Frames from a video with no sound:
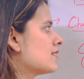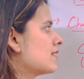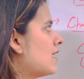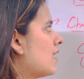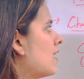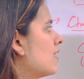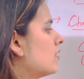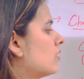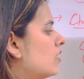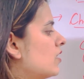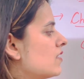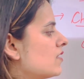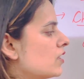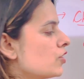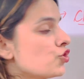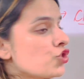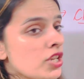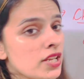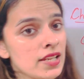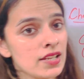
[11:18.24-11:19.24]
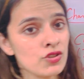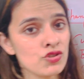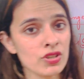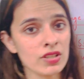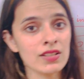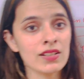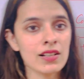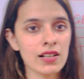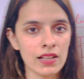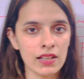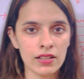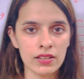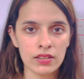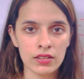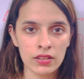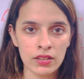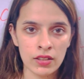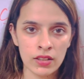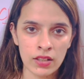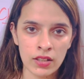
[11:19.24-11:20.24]
that there is a change in color,
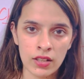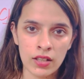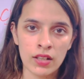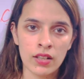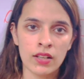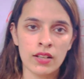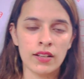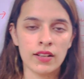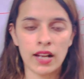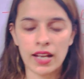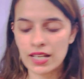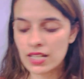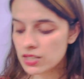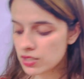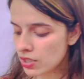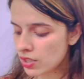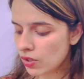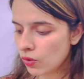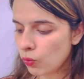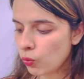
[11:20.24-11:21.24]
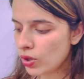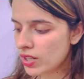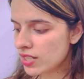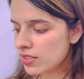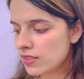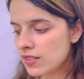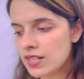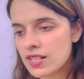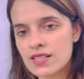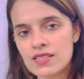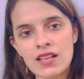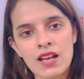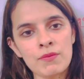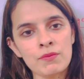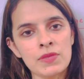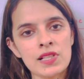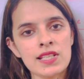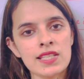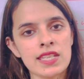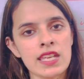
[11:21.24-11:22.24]
right? What other
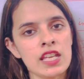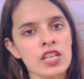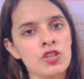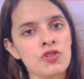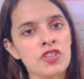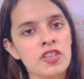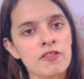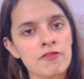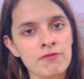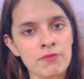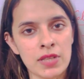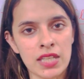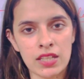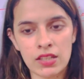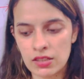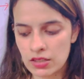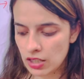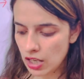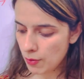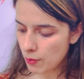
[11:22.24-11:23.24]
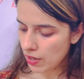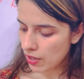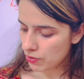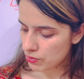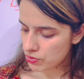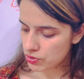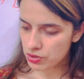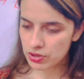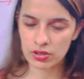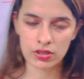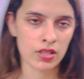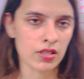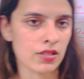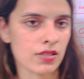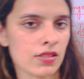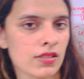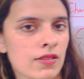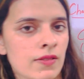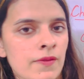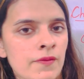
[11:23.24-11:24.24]
examples can you give me about
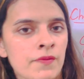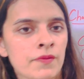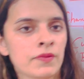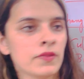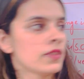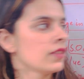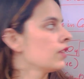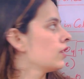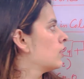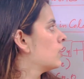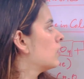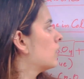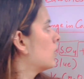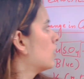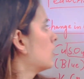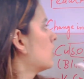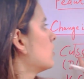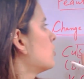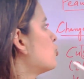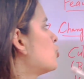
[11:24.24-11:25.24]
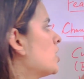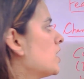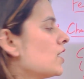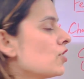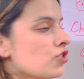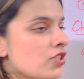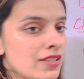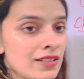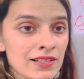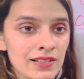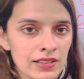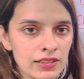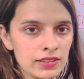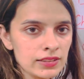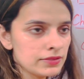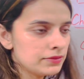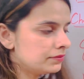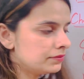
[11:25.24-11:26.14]
this change in color?